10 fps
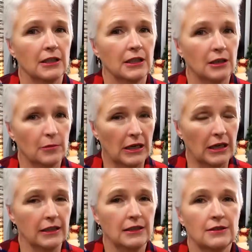in our
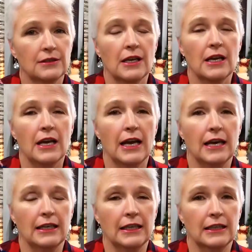bodies
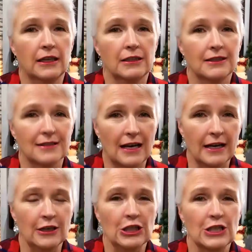and in our
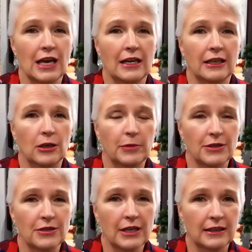desires and in our
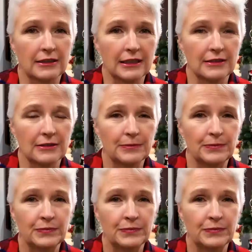personalities.